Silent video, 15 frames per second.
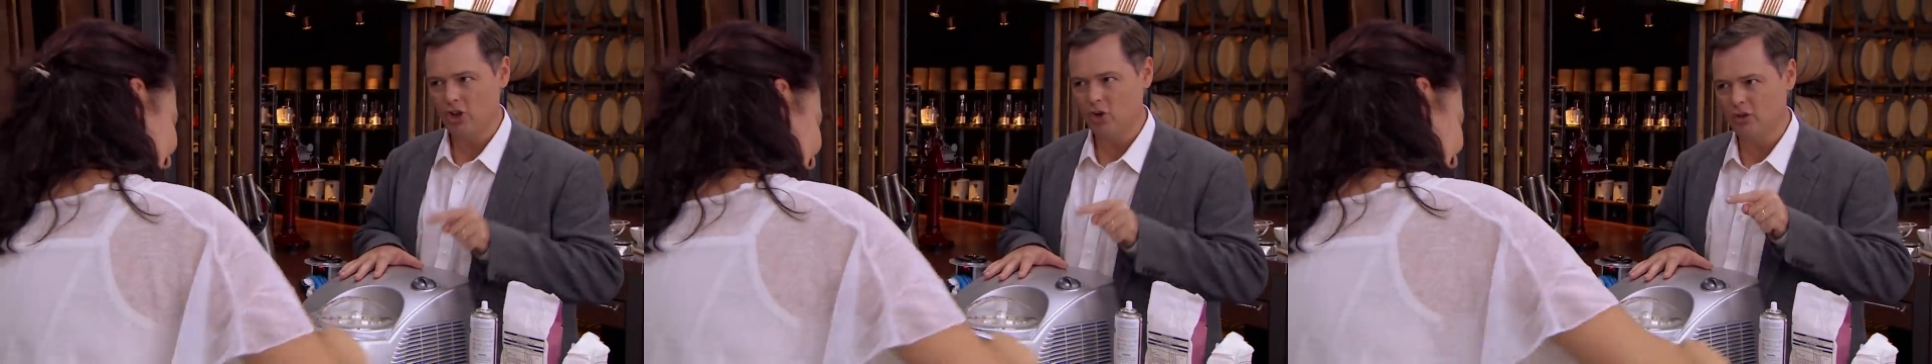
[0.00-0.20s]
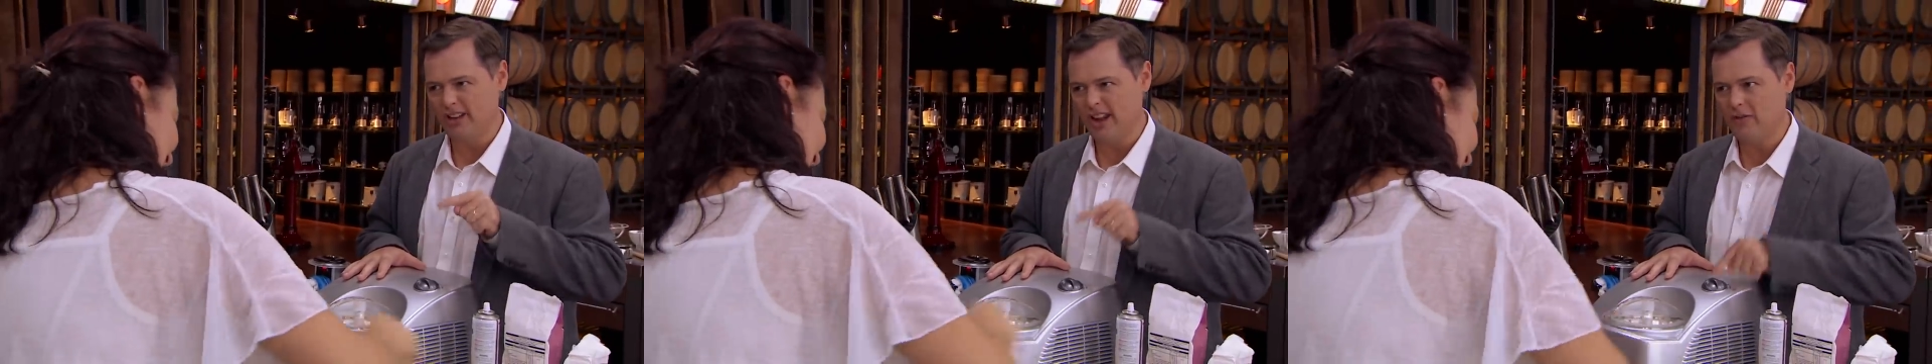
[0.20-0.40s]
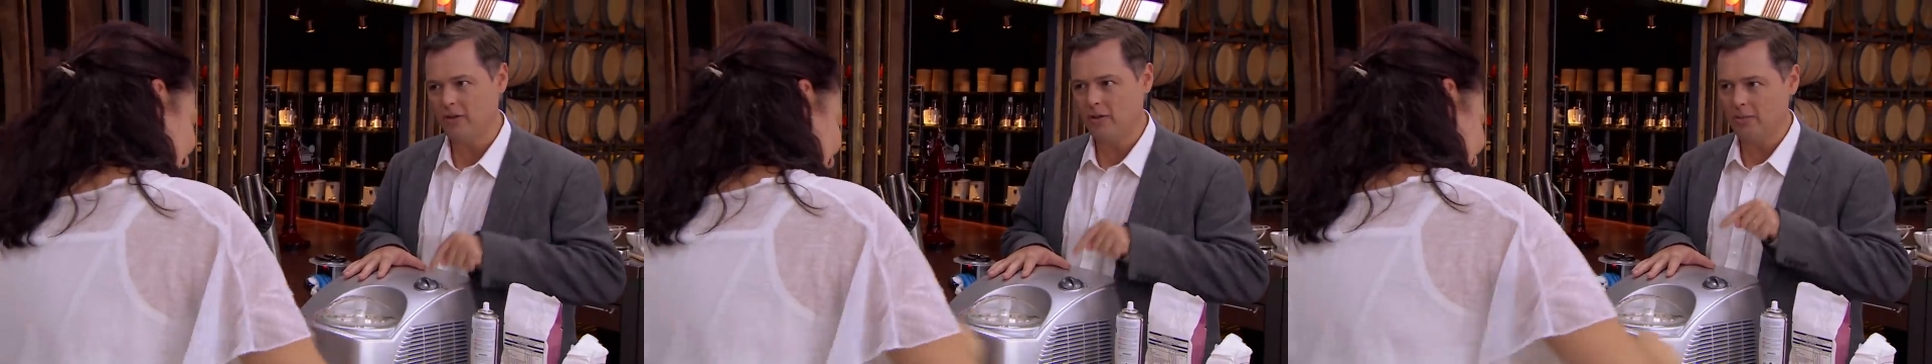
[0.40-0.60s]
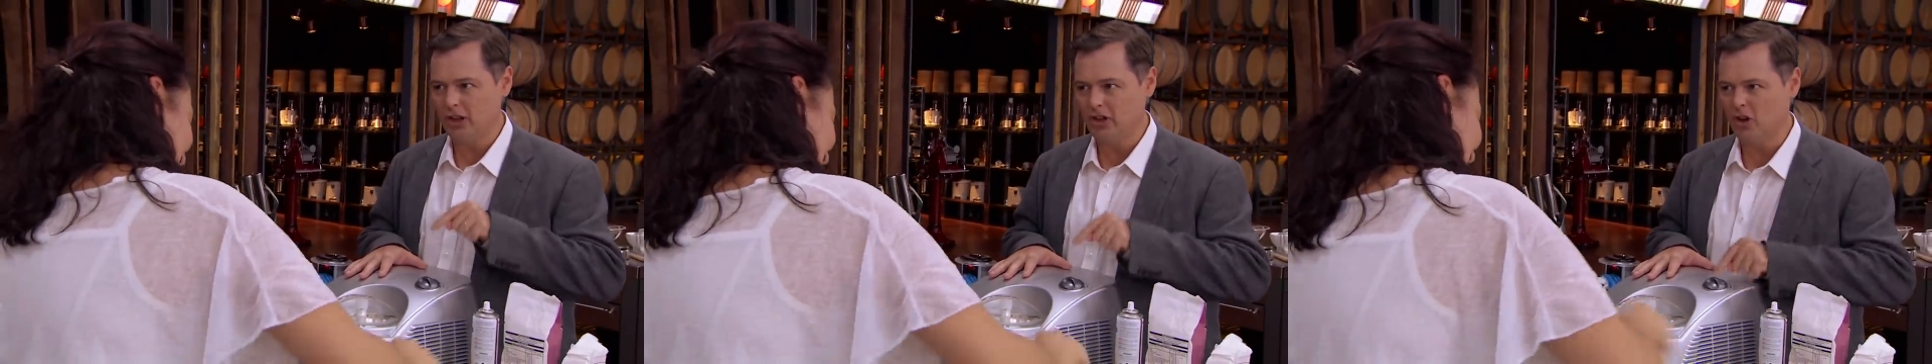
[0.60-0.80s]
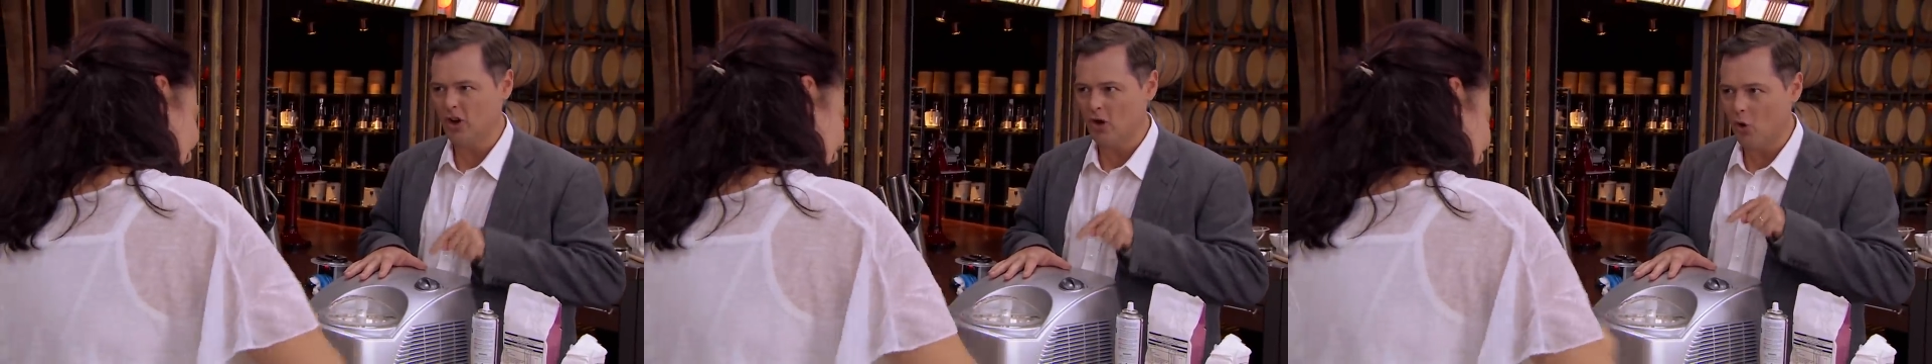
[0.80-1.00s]
you'll
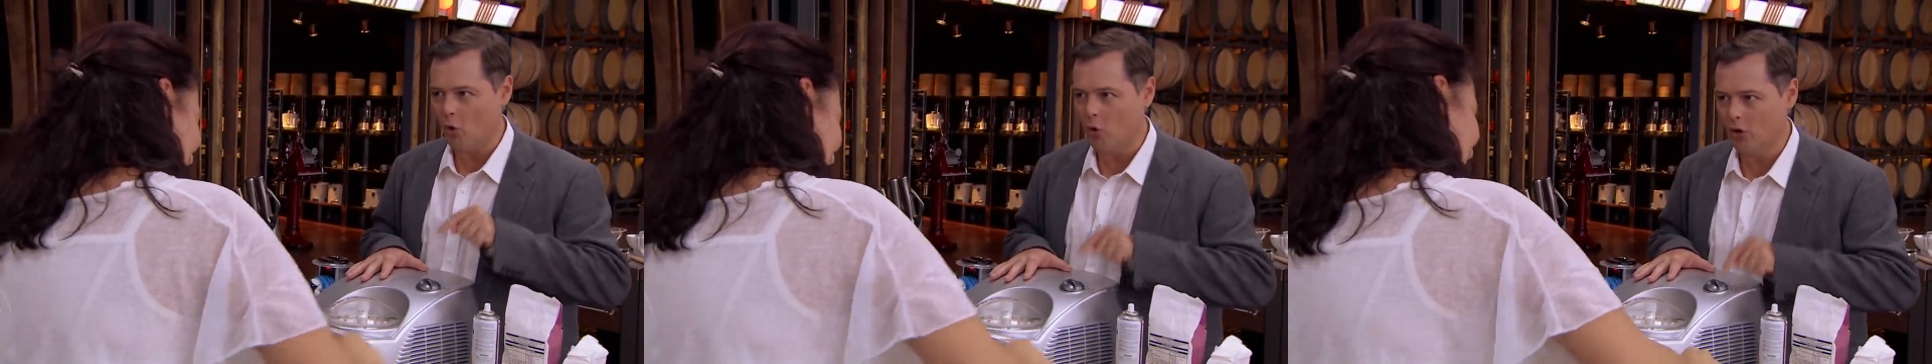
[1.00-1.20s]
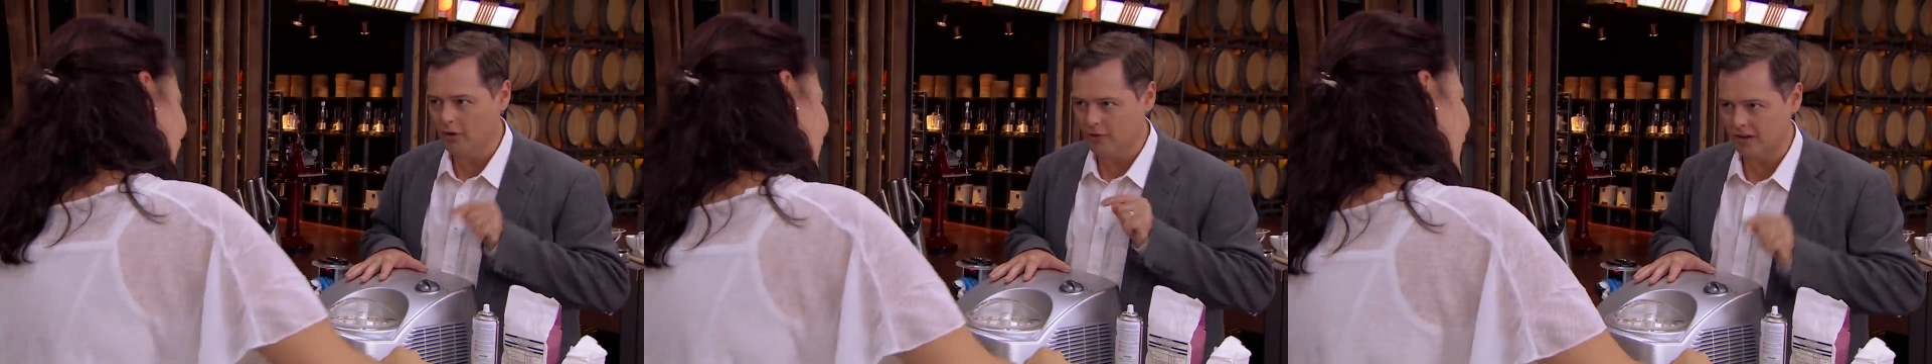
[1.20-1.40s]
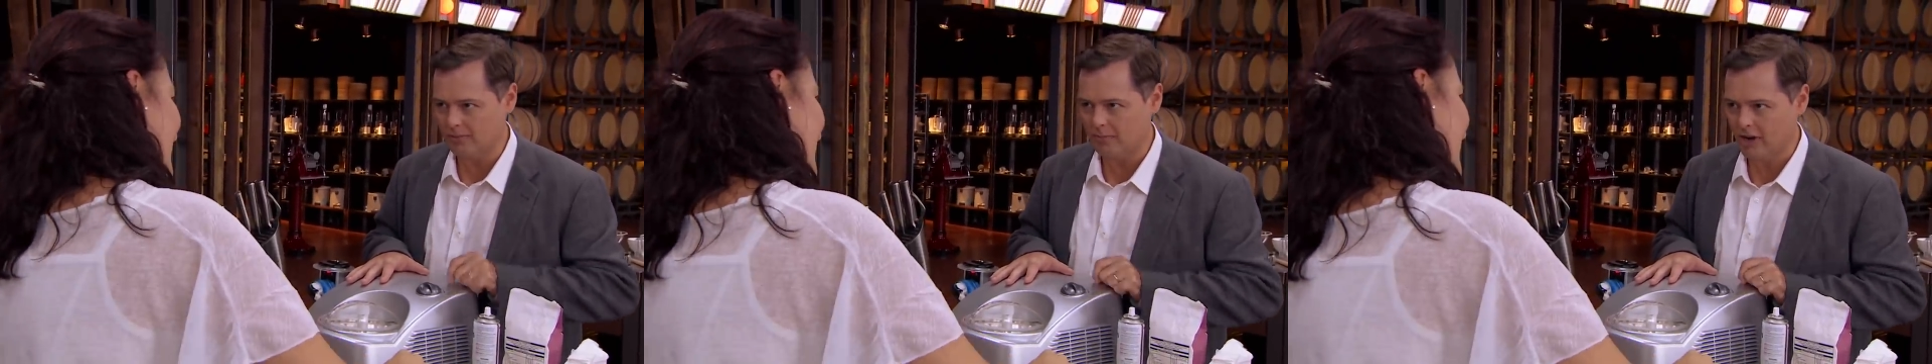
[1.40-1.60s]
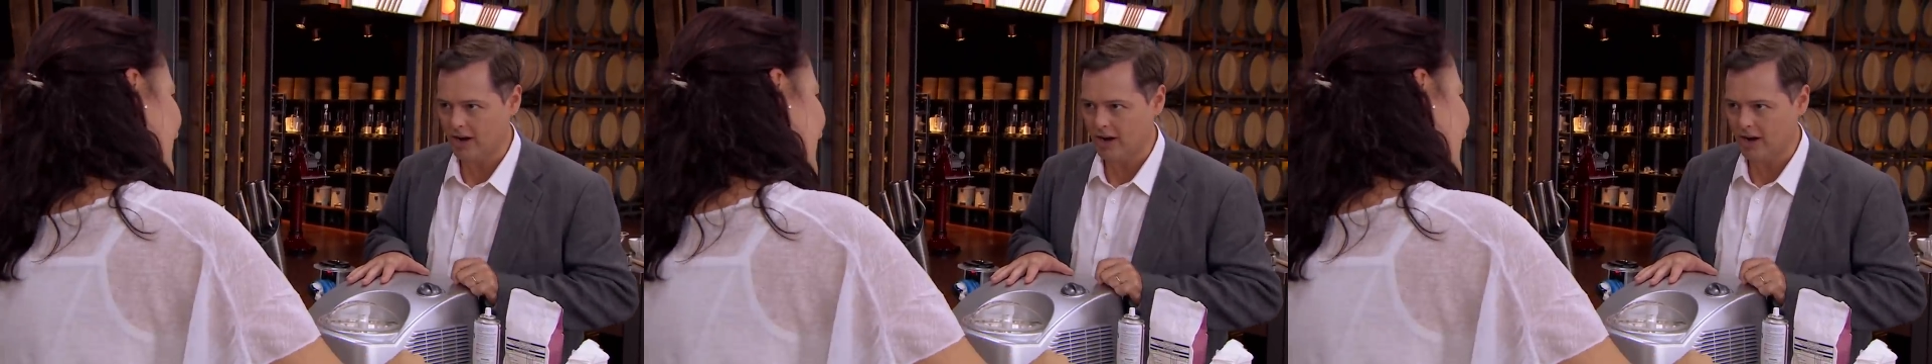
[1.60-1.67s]
definitely be doing all of us